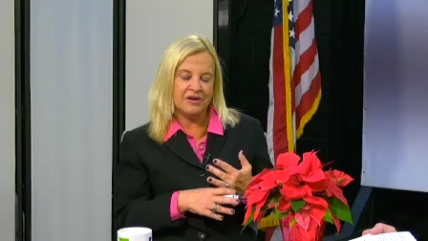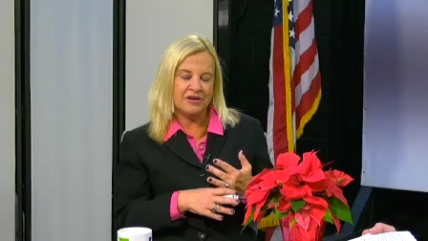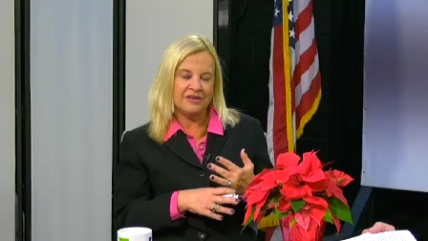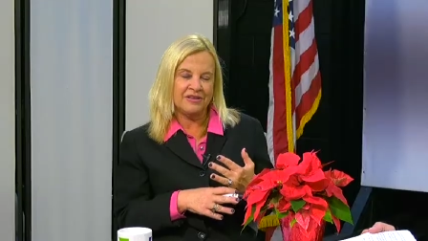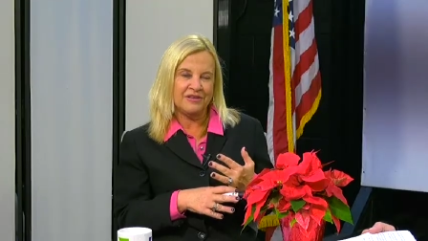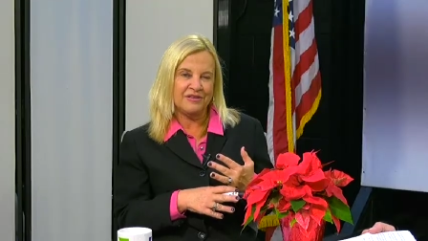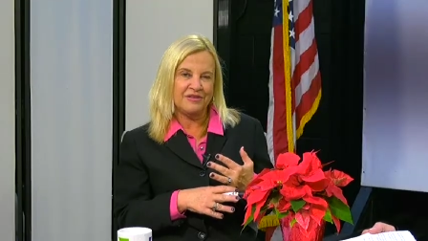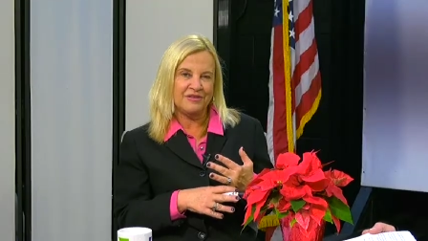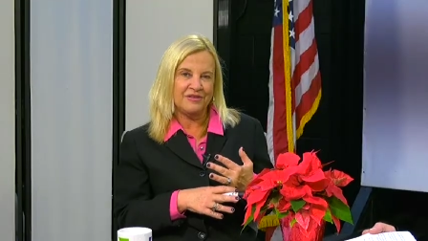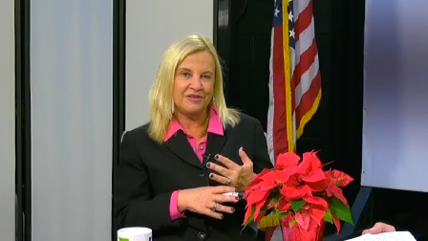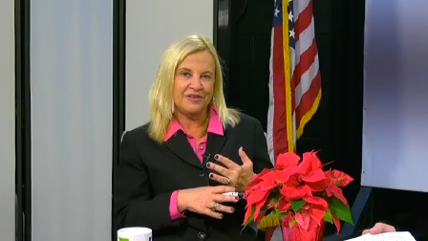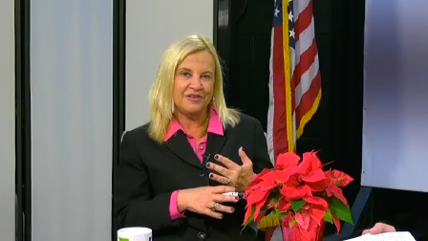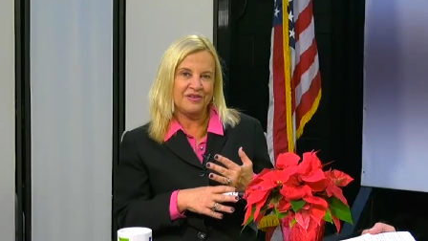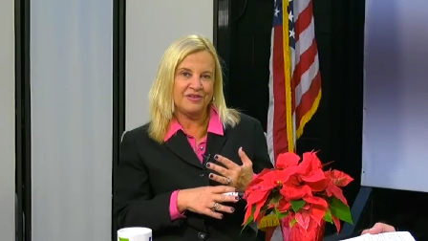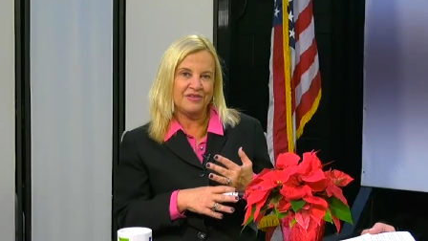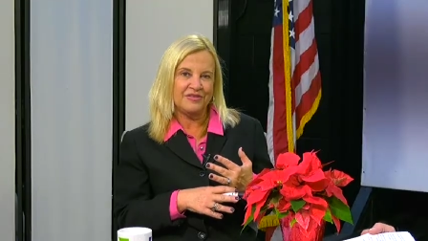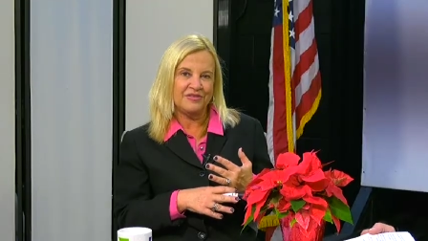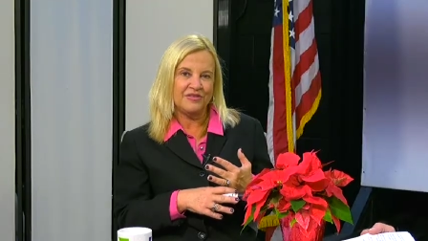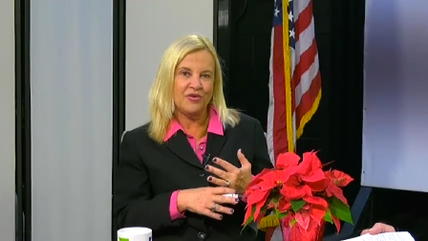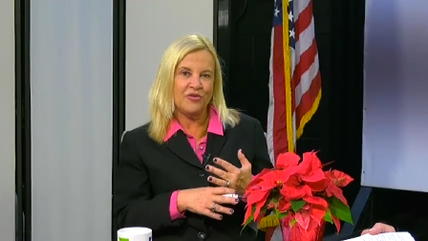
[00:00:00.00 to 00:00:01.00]
Uh,
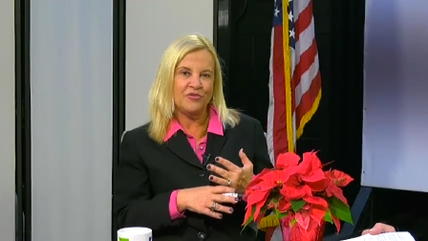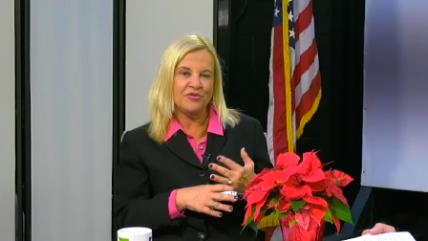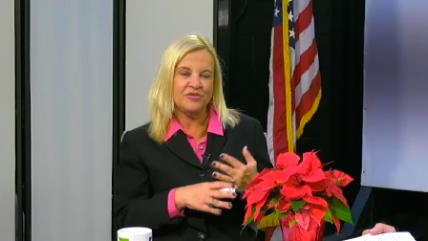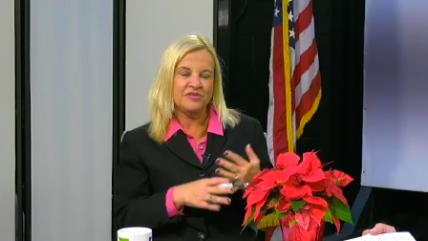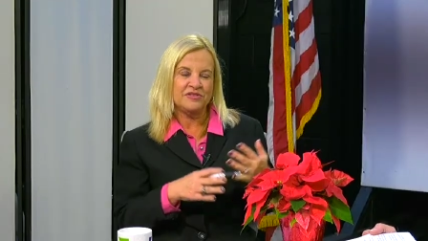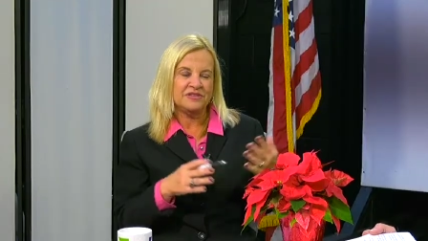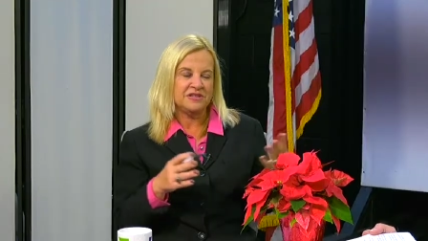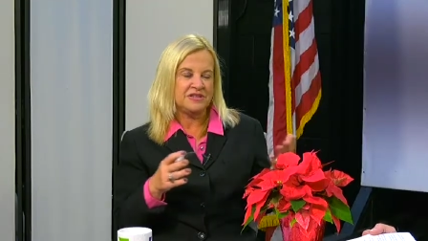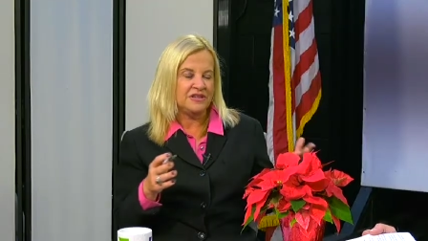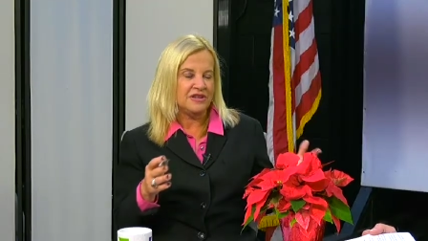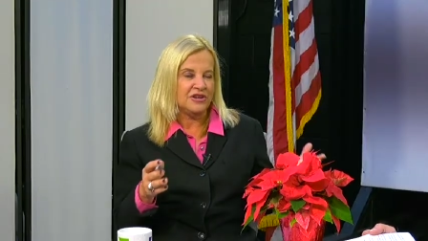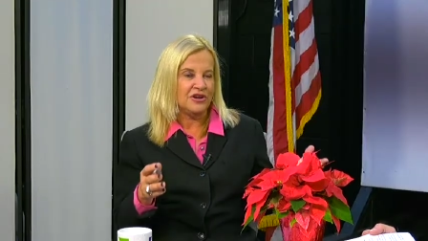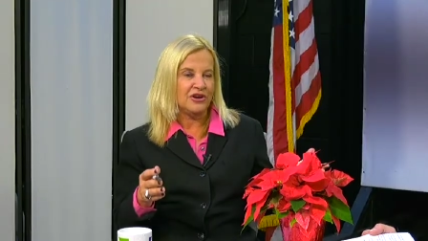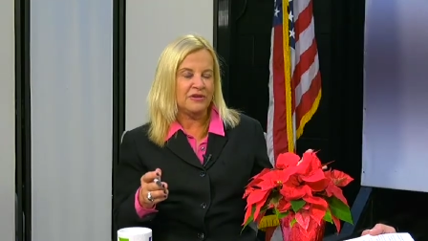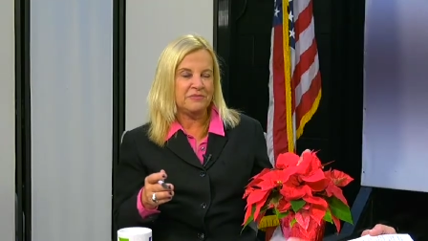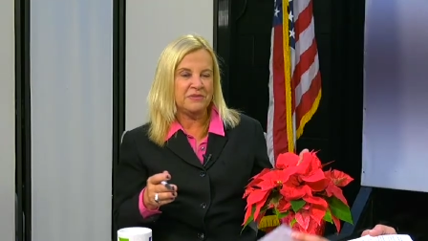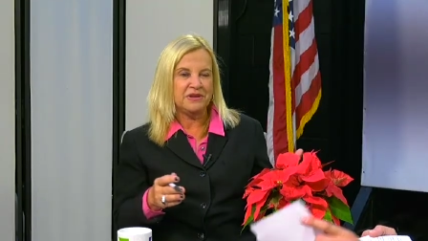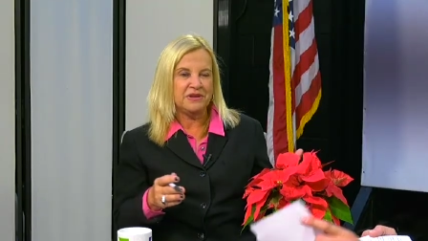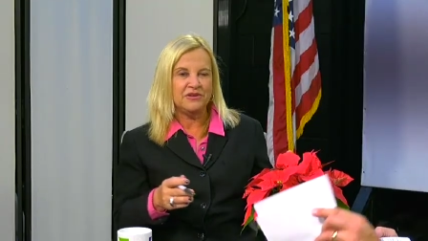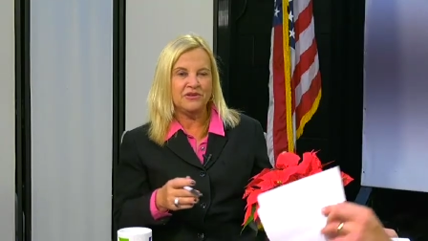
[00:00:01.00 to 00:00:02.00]
over this year,
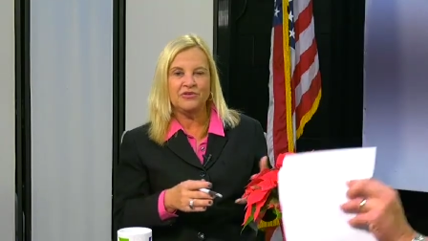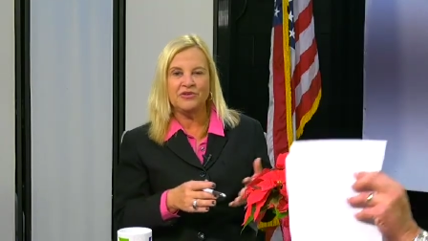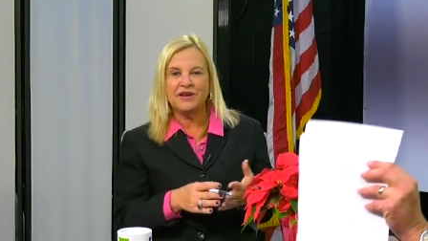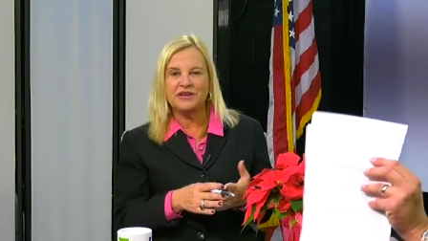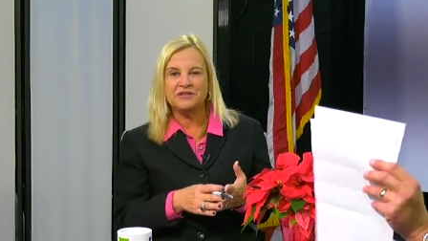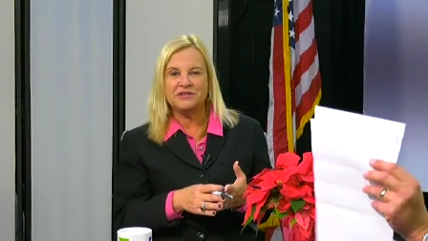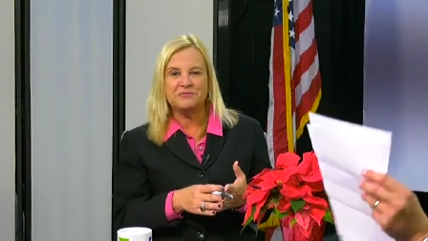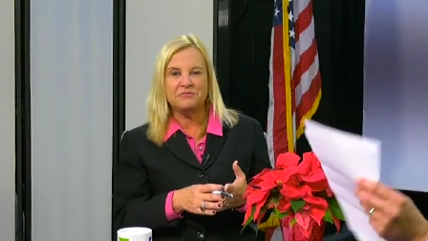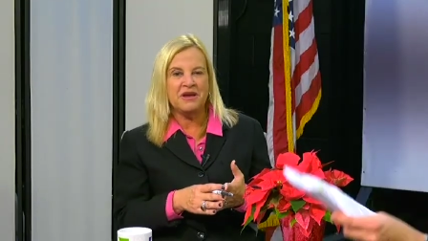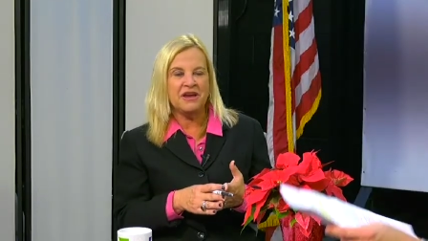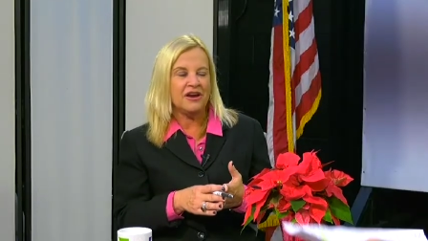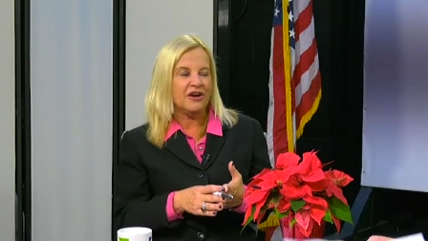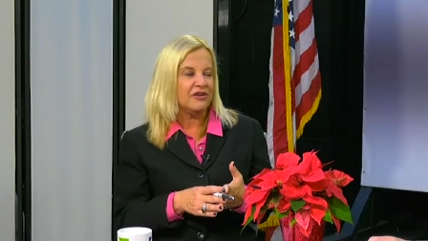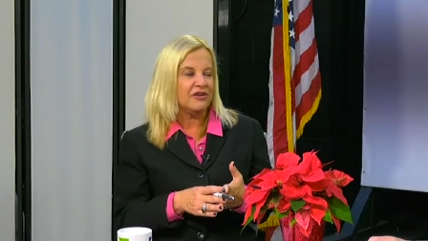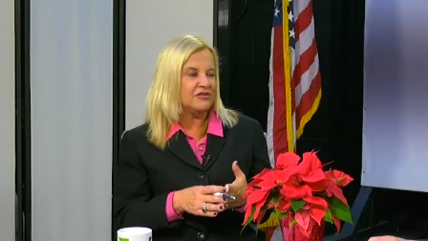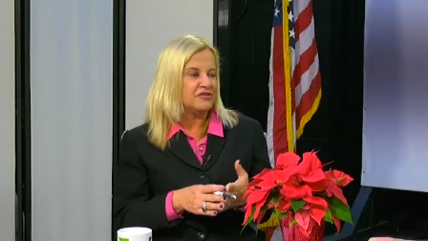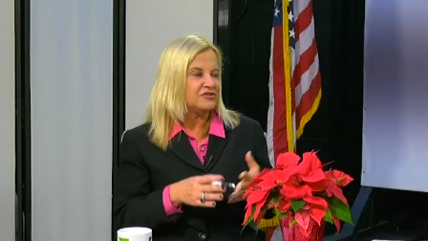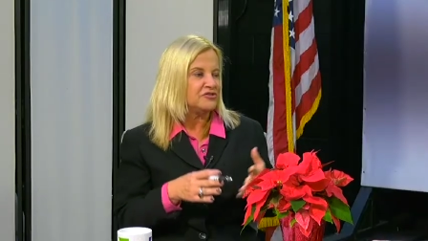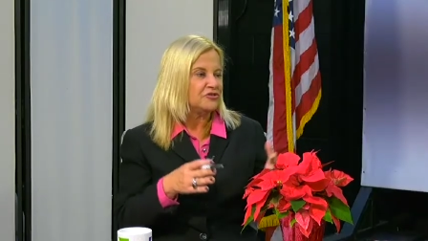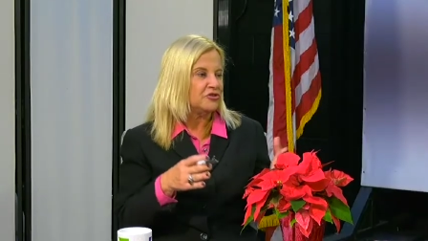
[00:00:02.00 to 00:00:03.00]
I mean, you as mayor,
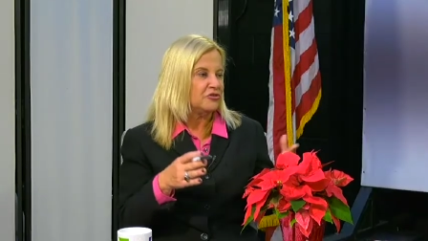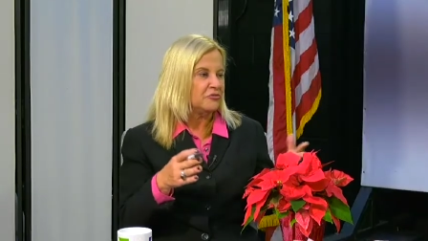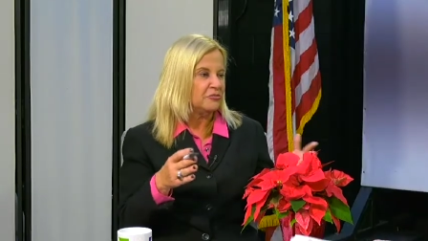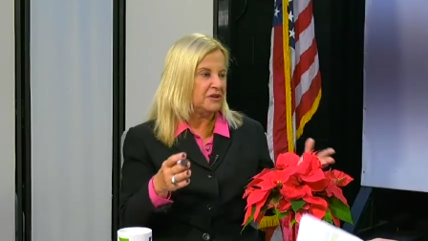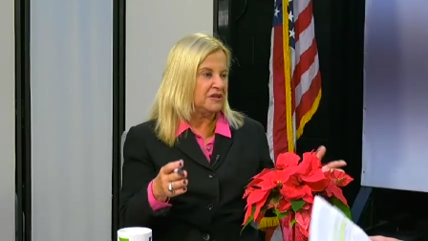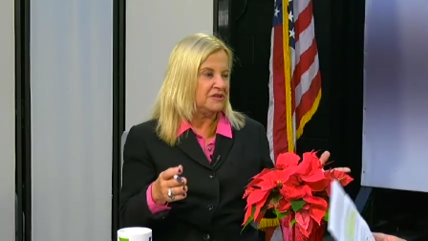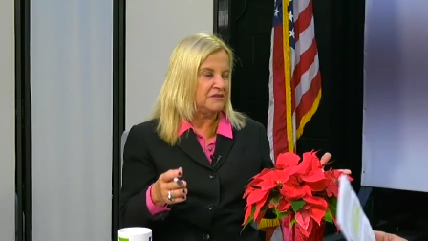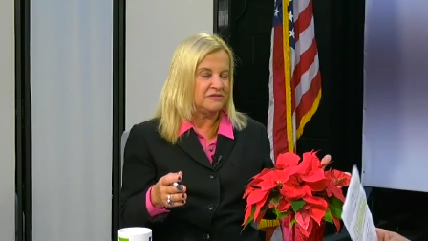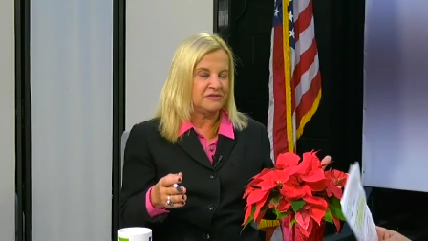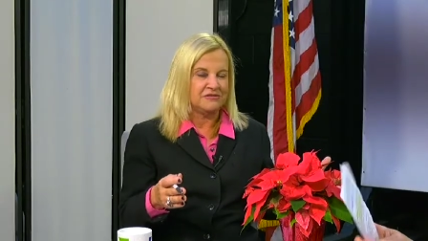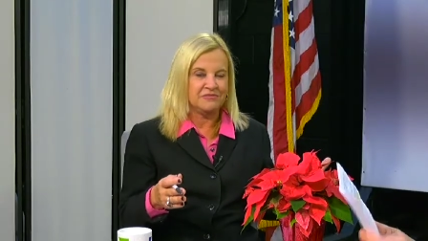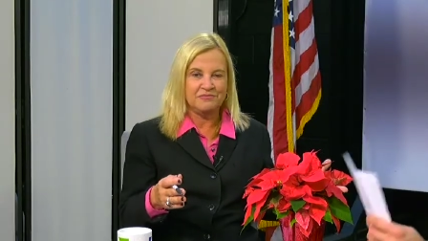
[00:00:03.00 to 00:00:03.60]
there's so many